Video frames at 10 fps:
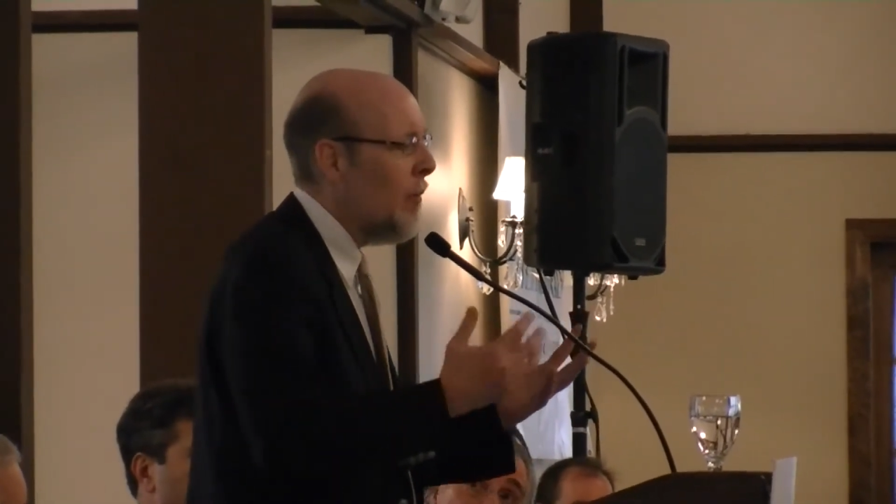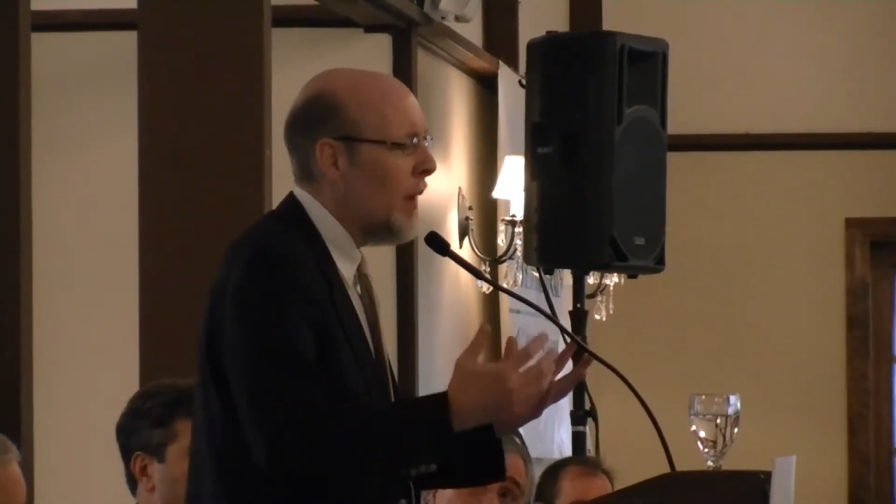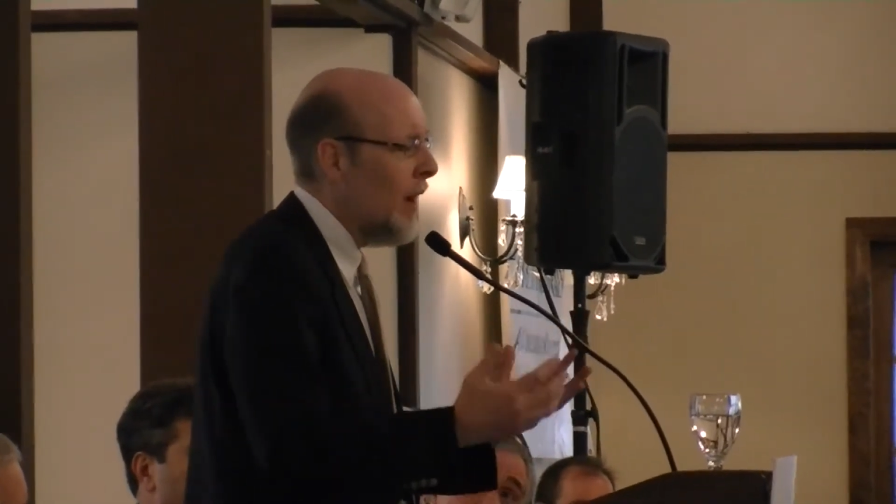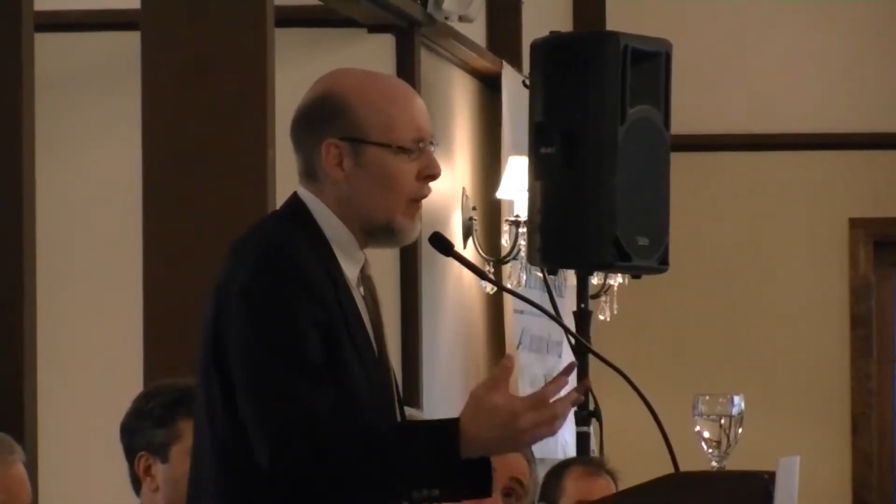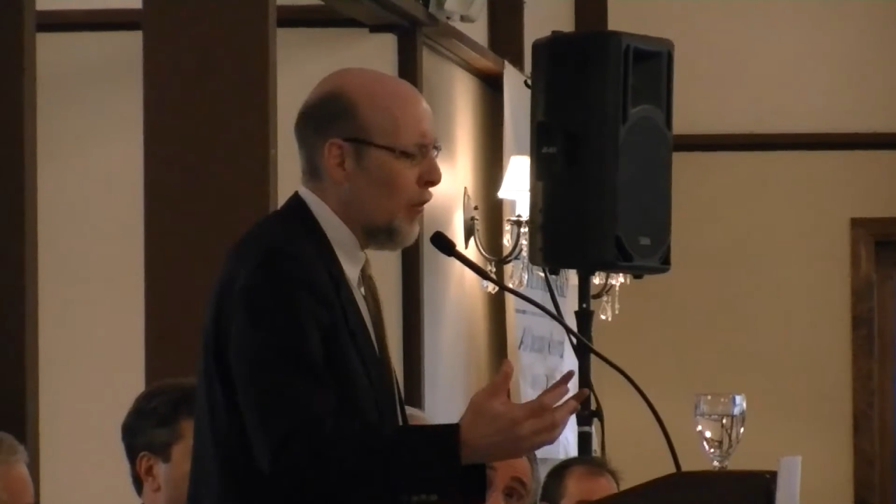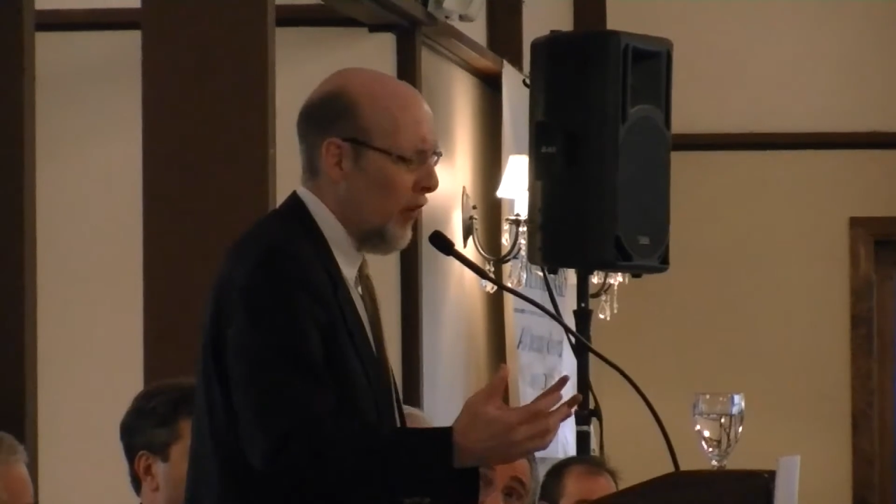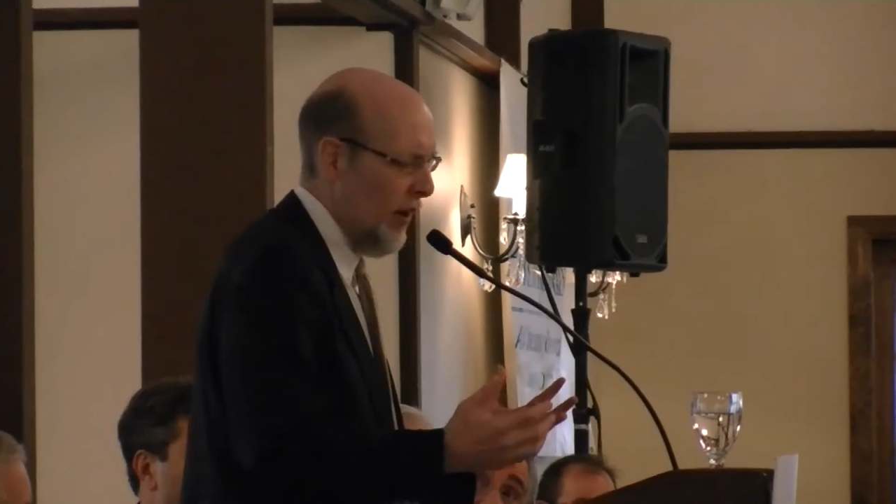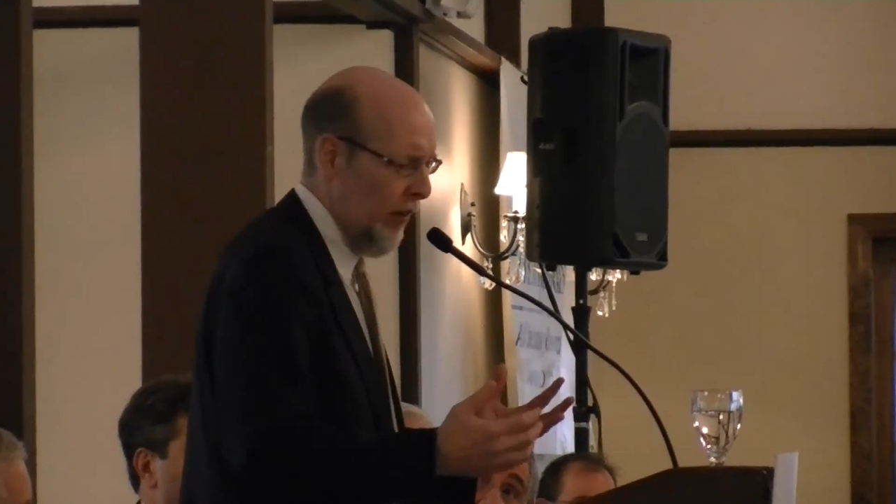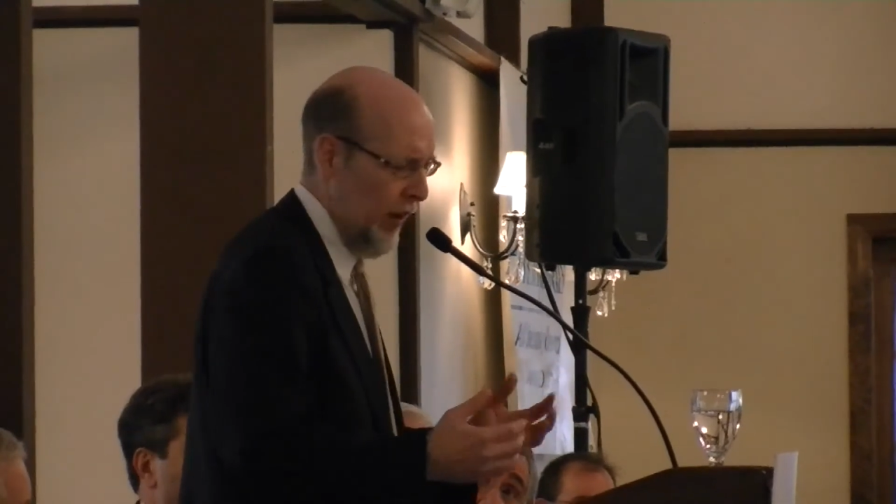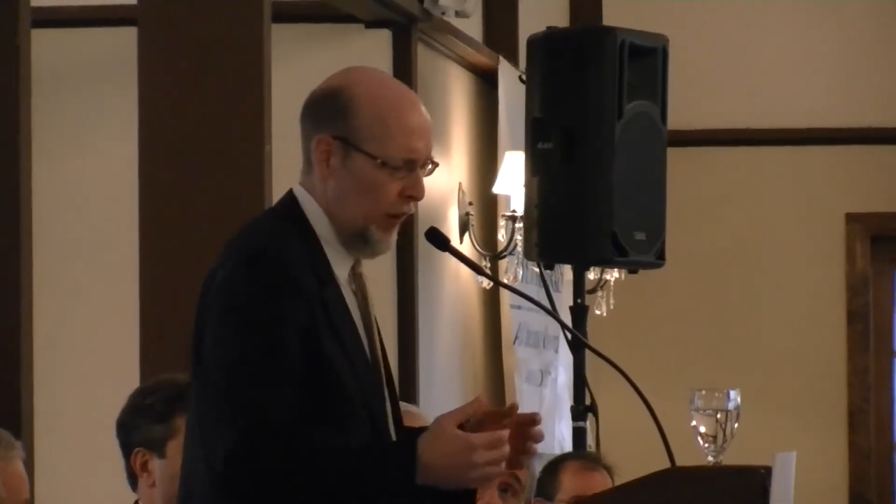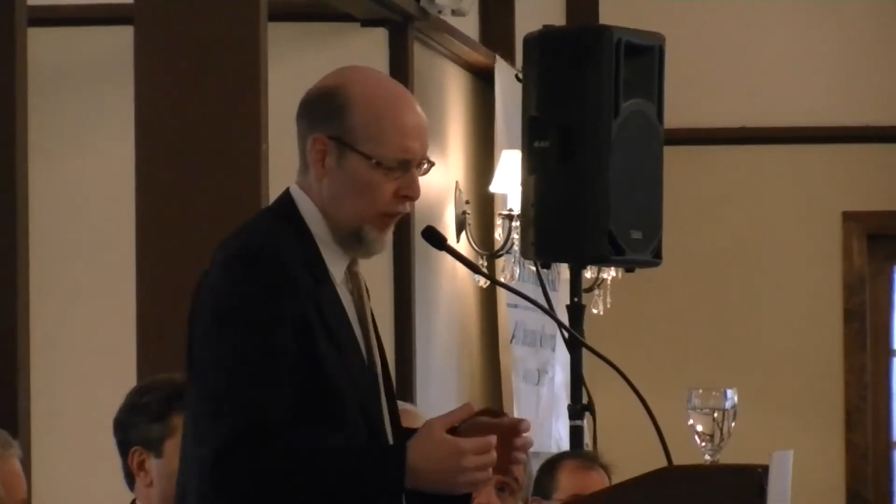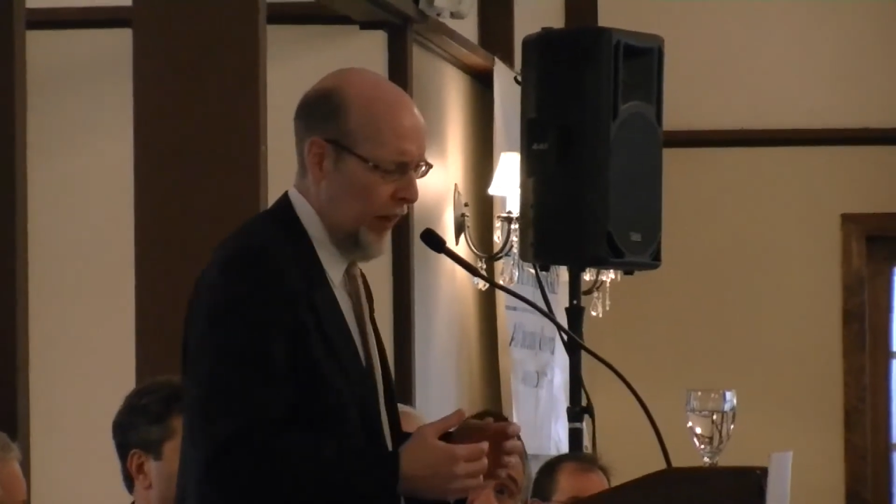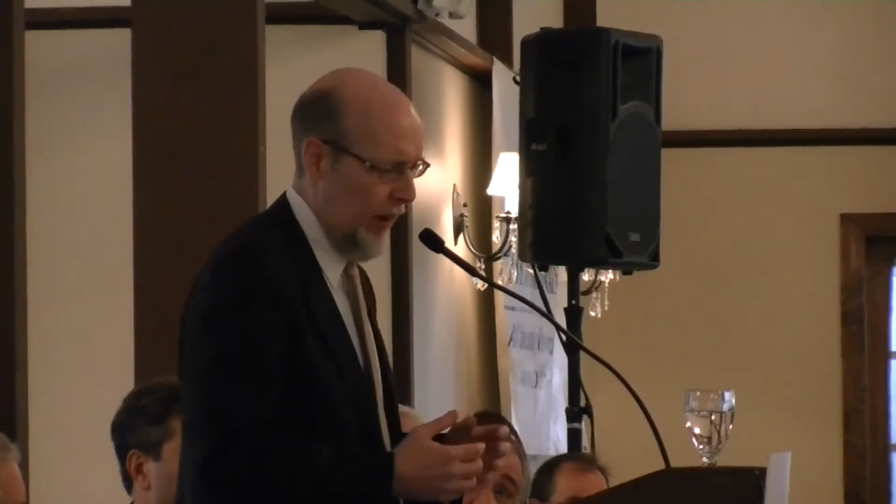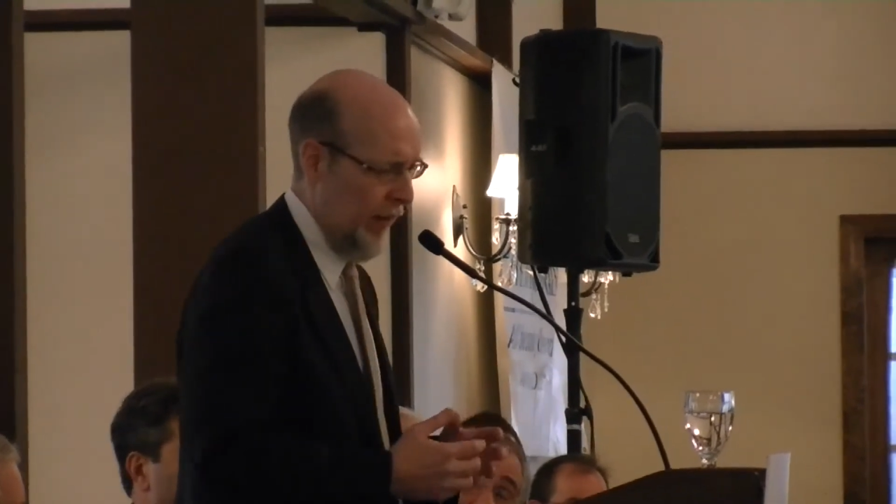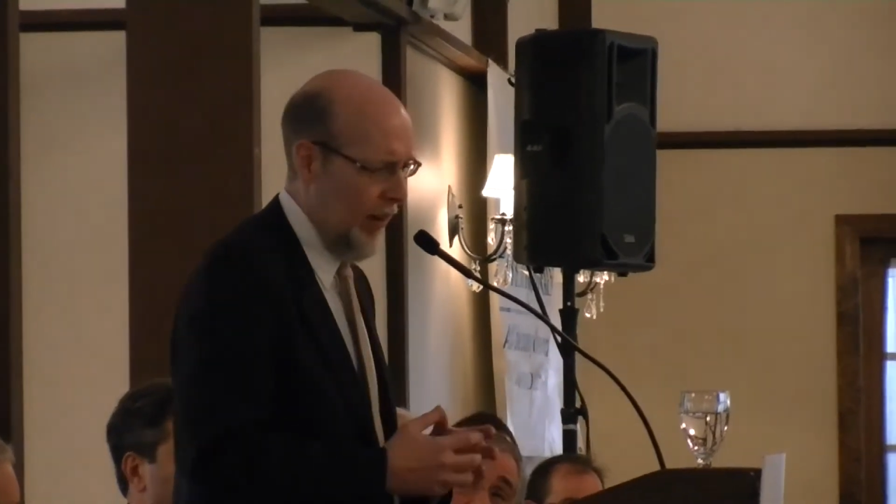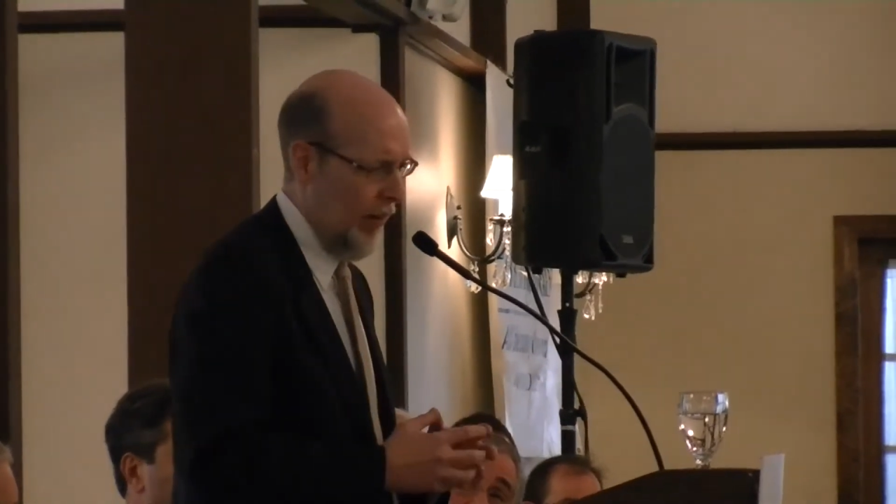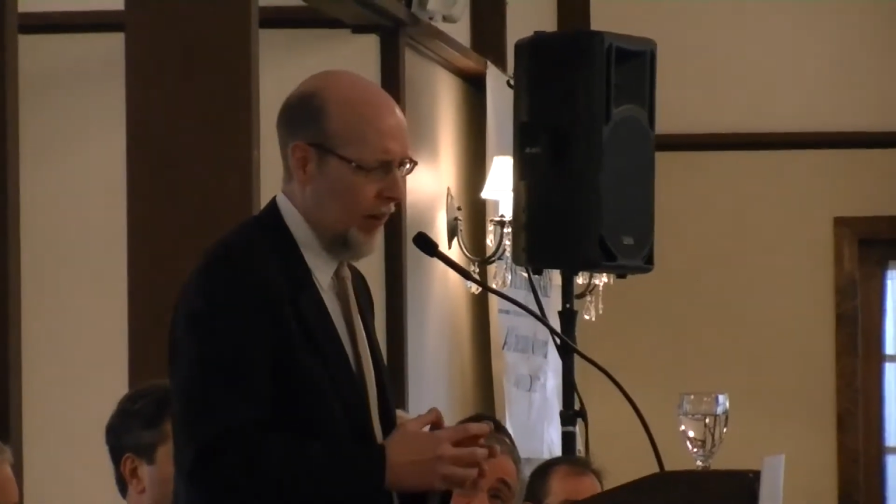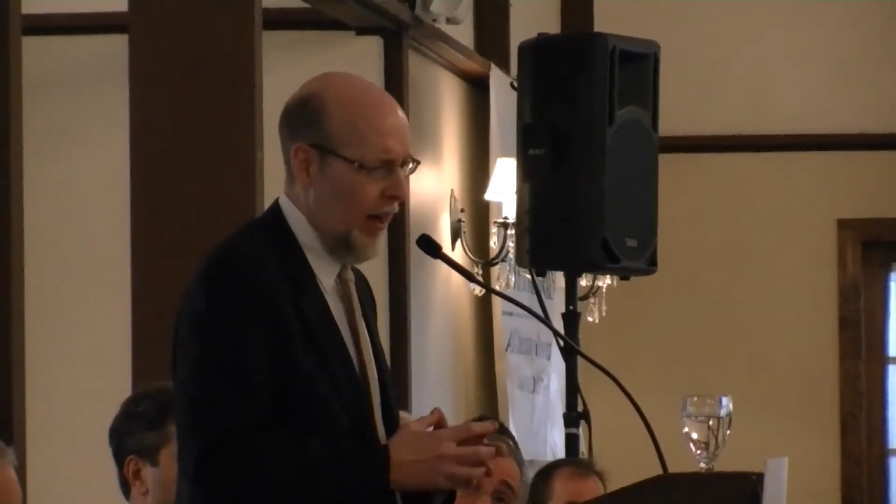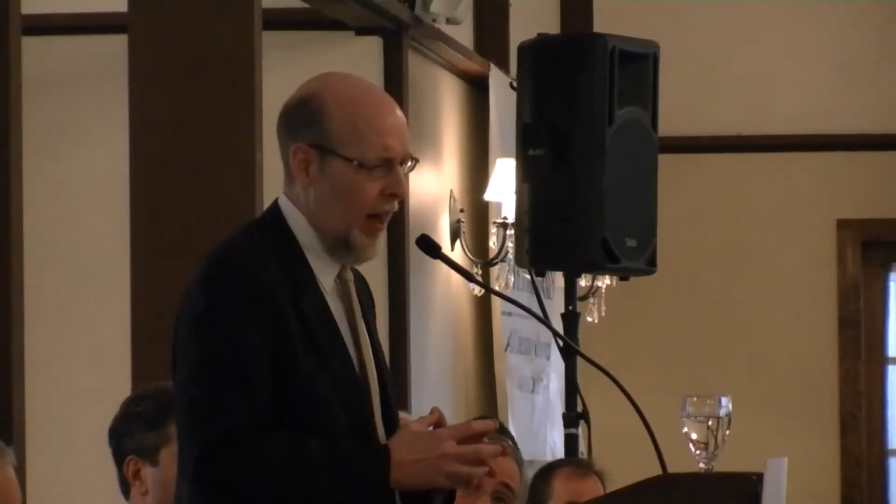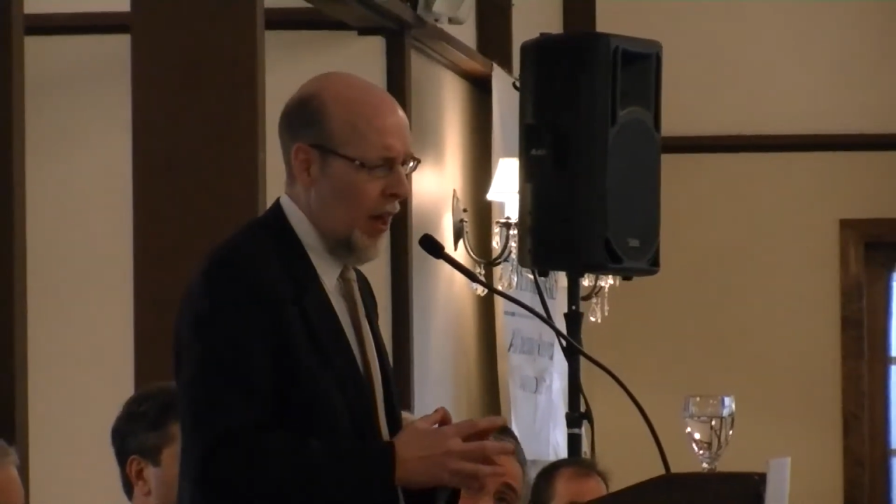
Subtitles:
of being an obstructionist for that reason.